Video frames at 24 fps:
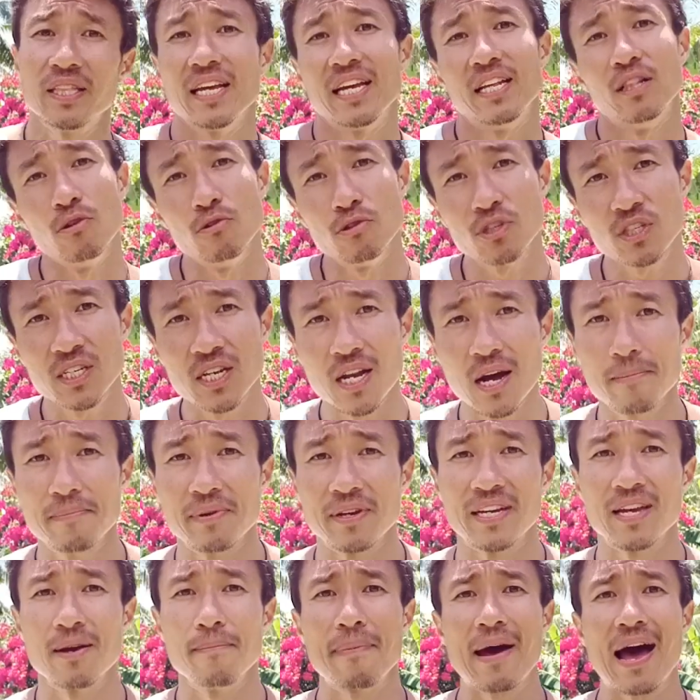they loosen up
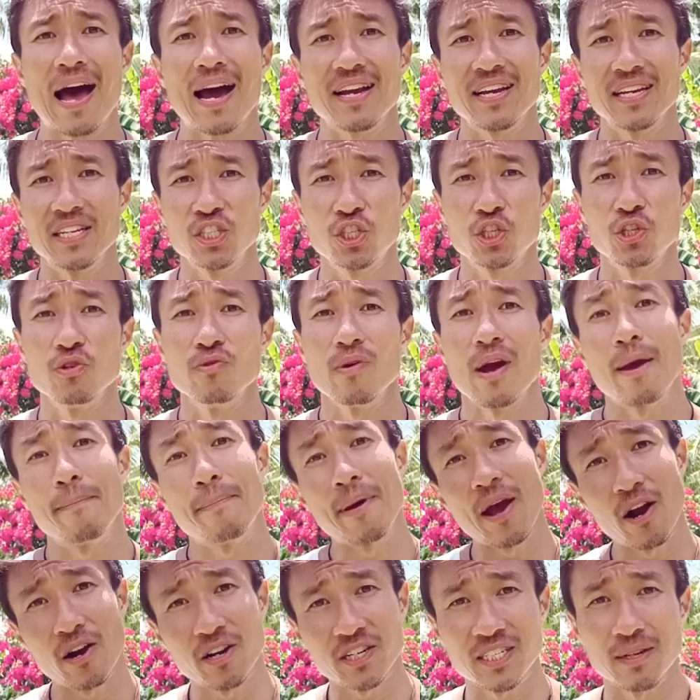and get back into a
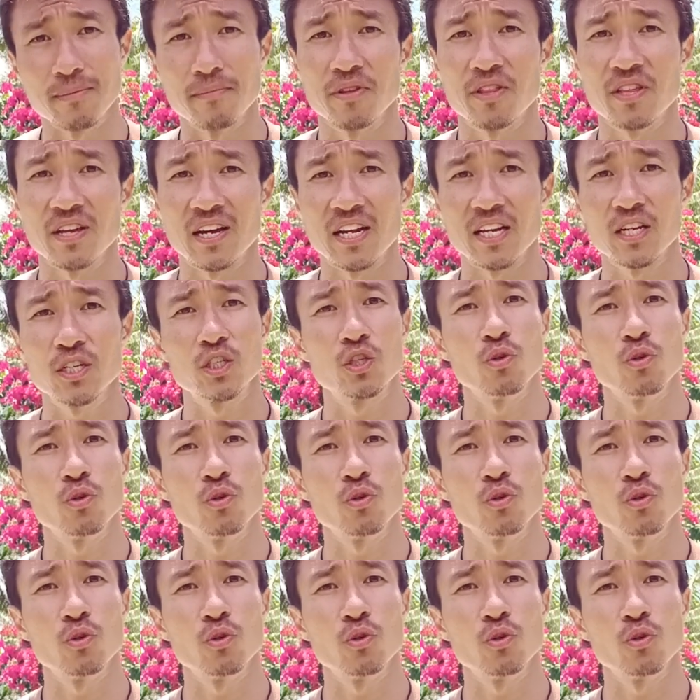parasympathetic,